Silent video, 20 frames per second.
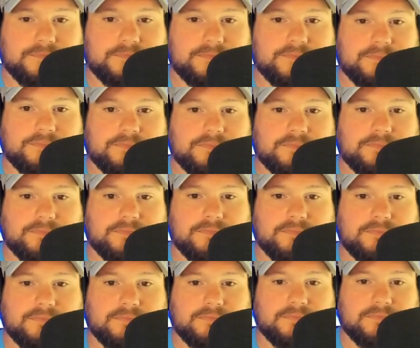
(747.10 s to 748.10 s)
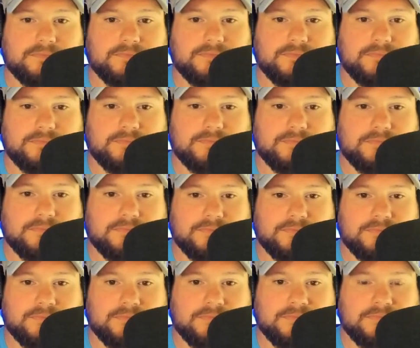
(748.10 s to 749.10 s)

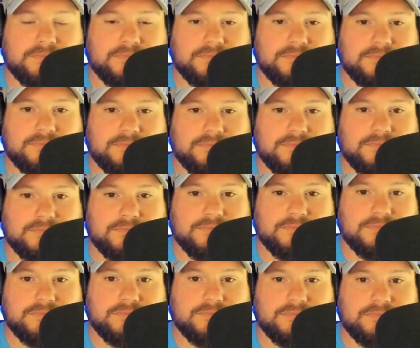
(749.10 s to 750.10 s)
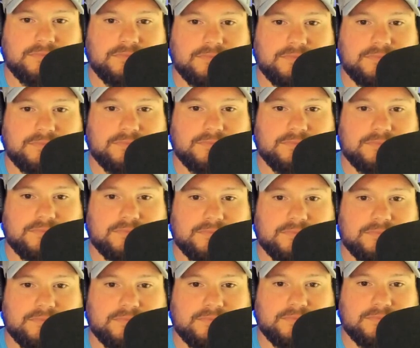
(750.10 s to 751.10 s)

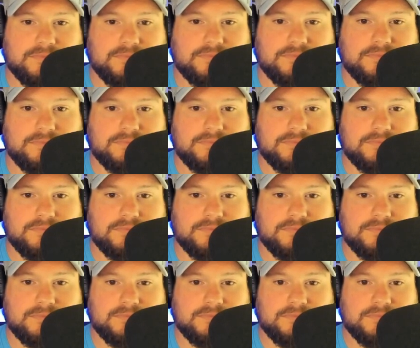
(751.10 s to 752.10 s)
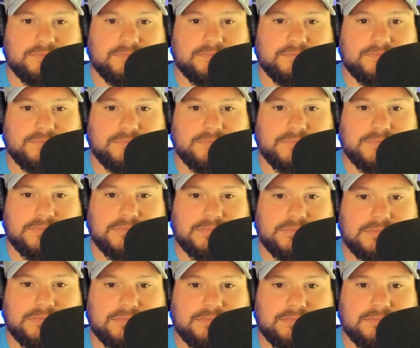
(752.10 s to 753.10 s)

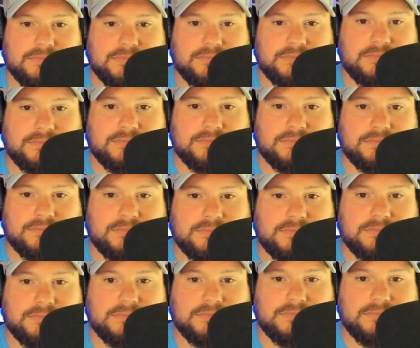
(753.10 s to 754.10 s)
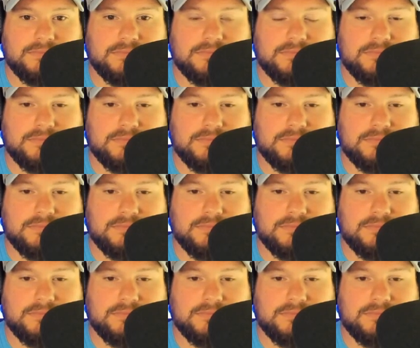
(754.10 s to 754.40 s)
This person isn't speaking.